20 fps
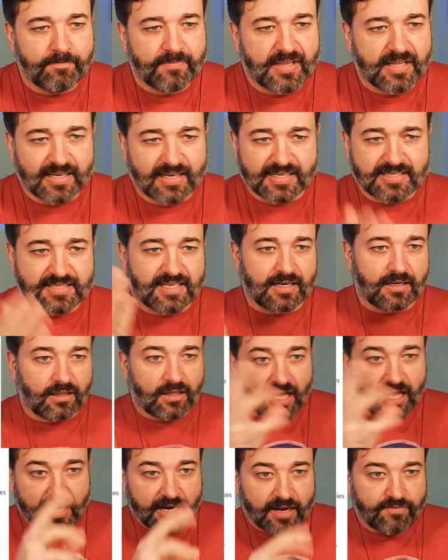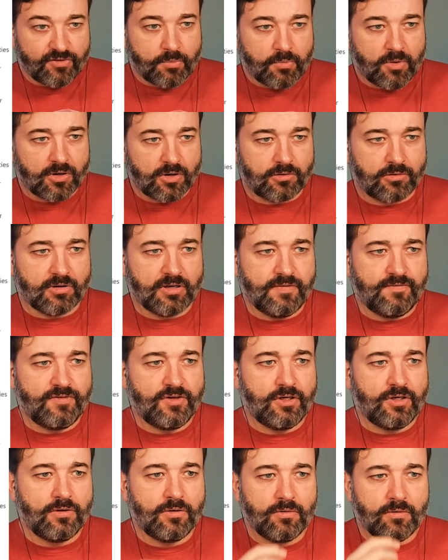Like I said, a lot of them on grid
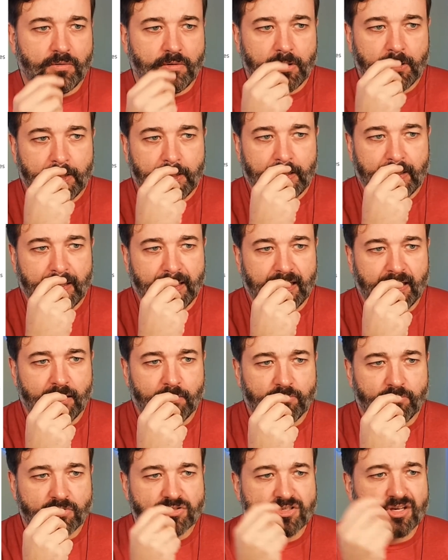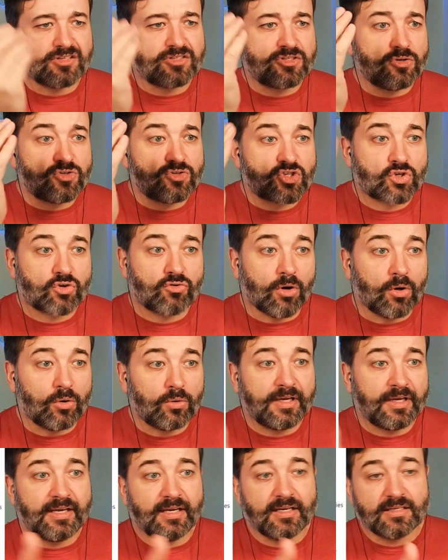view. There's also
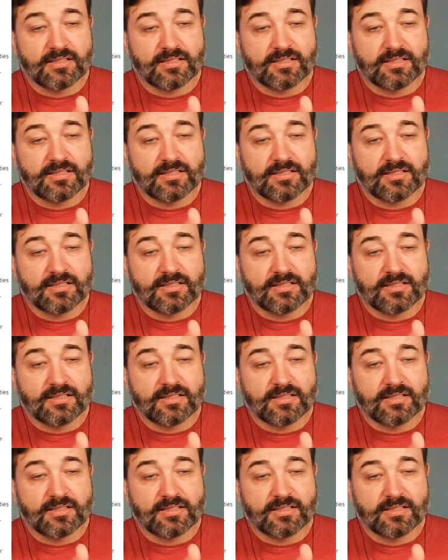scrolling. That's